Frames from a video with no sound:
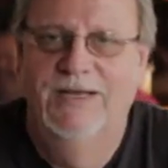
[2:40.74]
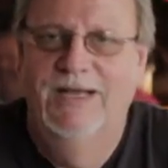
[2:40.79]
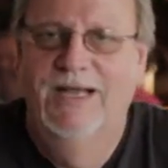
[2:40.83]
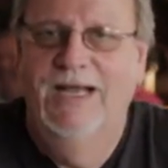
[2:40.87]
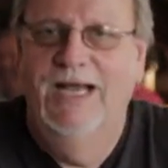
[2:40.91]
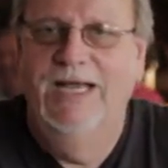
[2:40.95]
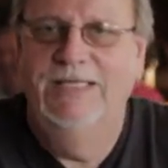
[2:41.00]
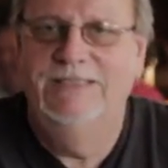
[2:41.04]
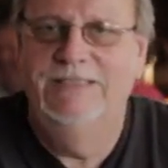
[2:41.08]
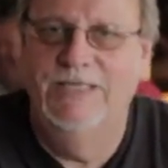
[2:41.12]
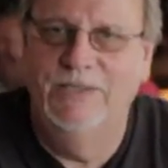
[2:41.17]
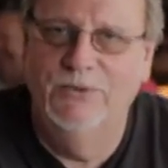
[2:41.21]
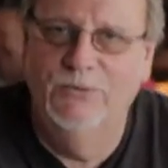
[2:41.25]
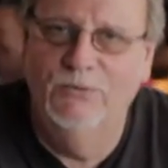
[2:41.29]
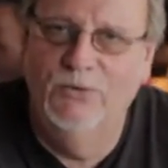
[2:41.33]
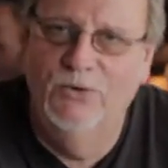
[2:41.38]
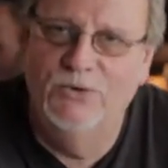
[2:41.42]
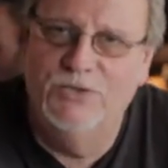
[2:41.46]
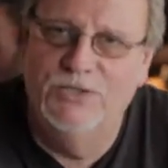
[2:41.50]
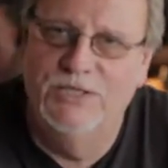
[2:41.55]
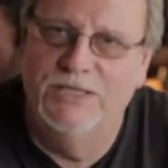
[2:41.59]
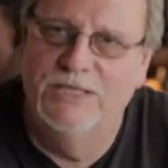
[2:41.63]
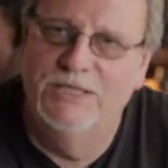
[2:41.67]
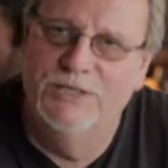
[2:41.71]
I said,
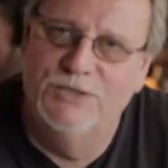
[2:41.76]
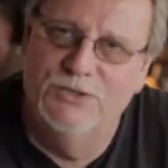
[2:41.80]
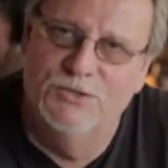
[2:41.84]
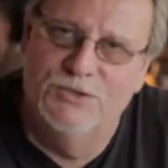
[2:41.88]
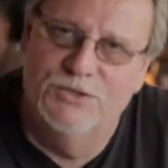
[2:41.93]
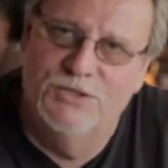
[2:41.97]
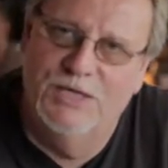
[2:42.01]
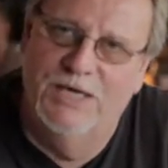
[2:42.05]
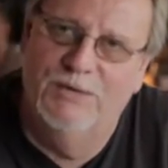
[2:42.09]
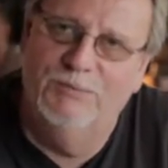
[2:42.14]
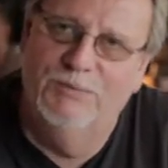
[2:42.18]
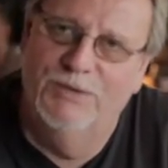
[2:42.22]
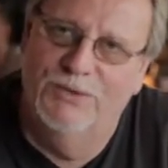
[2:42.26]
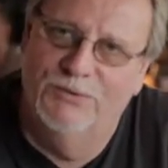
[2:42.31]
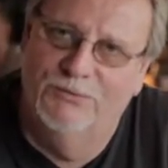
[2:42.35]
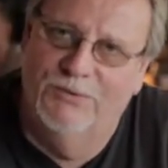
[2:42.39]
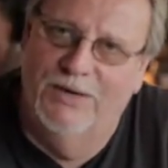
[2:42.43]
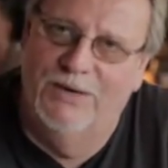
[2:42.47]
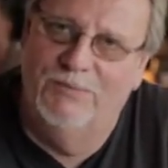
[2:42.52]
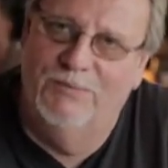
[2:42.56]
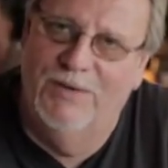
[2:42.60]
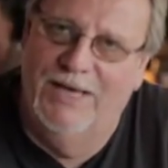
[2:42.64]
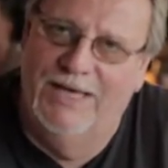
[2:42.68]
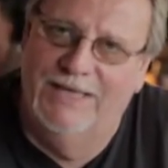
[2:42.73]
Hiroshi, did you send me the
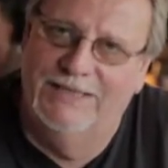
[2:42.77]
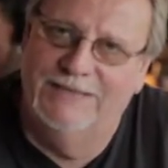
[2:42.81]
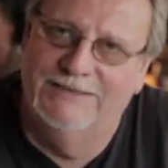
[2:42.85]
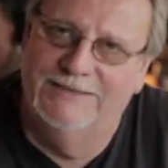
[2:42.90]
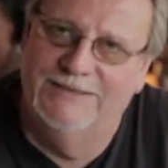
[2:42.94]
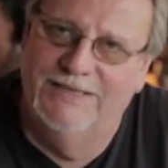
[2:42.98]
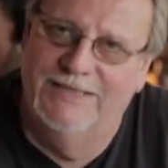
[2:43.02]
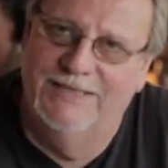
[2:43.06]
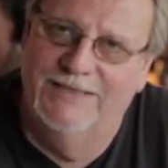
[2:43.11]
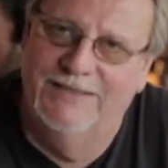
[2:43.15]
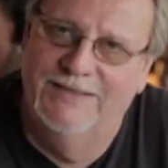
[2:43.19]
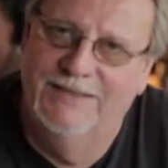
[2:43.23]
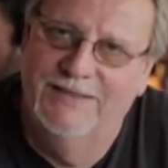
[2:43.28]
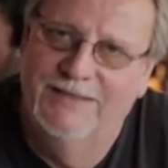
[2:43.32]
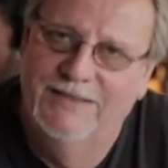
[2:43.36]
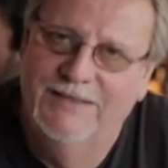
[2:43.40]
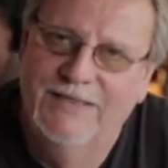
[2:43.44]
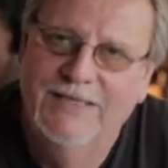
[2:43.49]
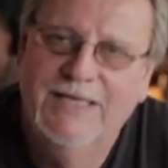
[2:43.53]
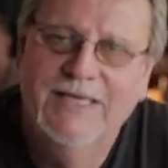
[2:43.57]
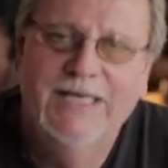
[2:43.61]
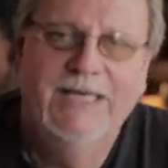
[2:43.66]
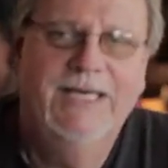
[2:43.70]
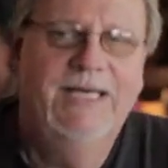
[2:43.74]
right magazine?
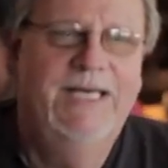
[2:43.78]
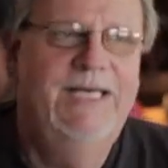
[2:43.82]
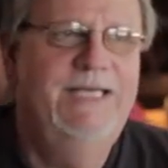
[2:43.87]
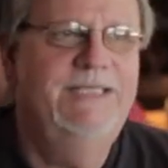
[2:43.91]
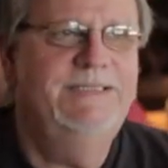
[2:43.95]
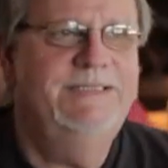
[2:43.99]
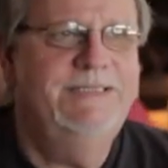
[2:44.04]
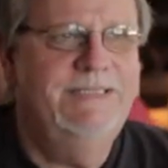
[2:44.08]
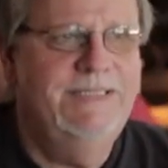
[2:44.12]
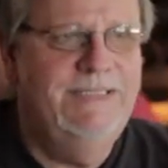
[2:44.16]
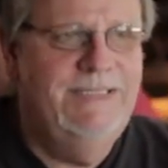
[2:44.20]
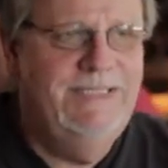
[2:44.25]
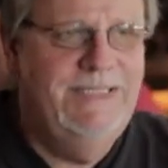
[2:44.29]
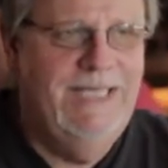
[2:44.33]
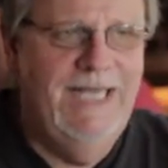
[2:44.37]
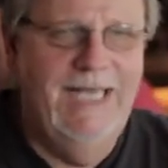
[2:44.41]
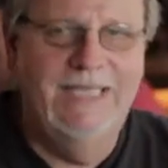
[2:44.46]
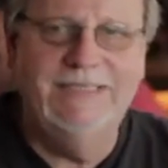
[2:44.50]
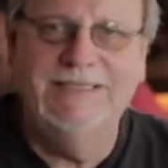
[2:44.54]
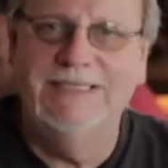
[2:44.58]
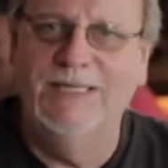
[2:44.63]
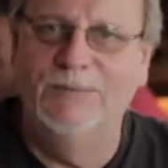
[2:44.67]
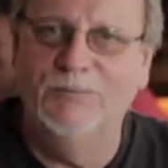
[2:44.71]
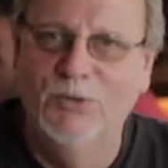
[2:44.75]
He said,
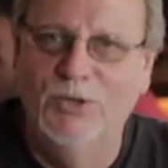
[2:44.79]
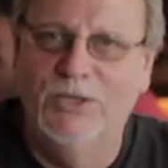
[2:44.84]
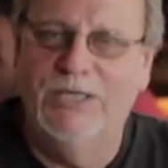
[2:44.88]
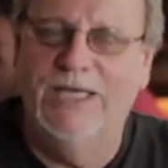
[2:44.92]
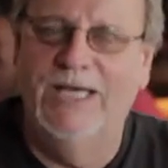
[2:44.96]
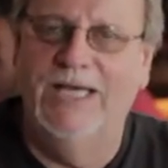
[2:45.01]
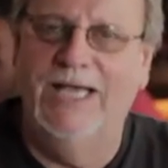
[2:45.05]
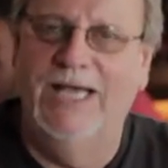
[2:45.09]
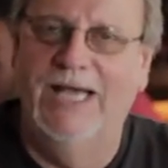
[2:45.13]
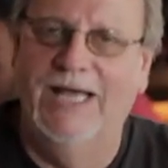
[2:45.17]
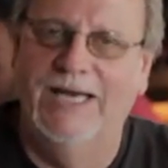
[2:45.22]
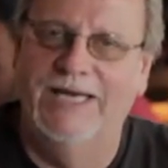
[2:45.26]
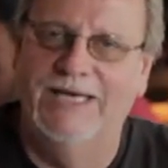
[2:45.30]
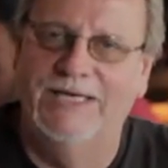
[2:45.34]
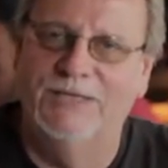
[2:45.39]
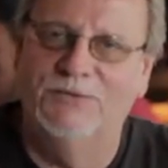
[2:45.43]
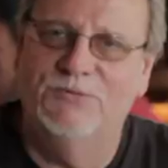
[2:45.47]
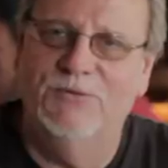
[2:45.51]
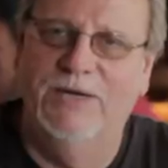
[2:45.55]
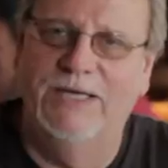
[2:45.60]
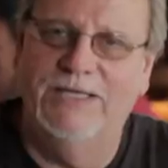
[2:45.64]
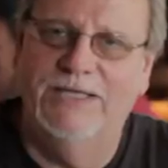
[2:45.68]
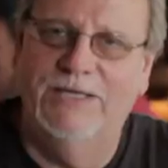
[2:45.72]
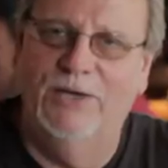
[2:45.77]
yes, I'm looking at it.
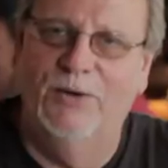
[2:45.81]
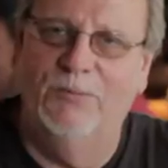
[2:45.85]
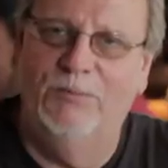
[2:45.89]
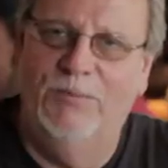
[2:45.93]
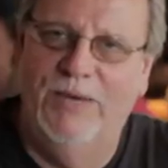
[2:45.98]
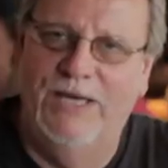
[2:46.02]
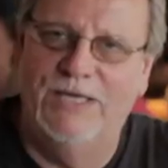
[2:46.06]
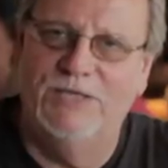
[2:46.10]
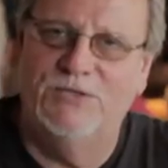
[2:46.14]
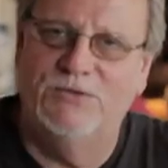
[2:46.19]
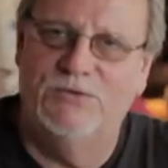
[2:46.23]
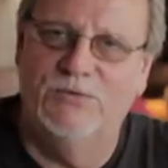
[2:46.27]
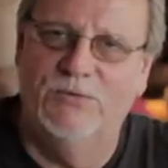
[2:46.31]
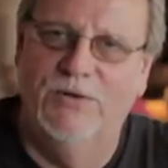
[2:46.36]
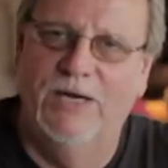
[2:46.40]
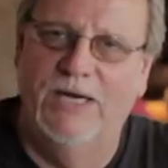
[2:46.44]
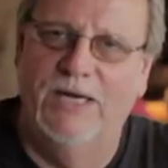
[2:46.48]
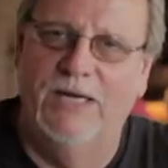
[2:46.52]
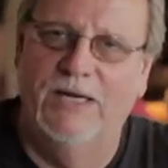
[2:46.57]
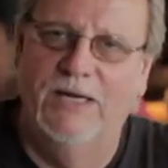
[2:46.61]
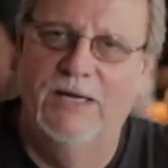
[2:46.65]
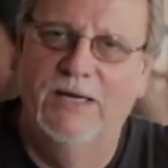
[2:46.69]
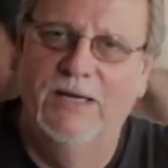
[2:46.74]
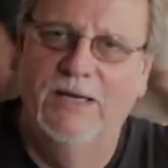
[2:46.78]
It's right there, page
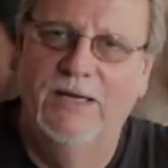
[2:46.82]
3.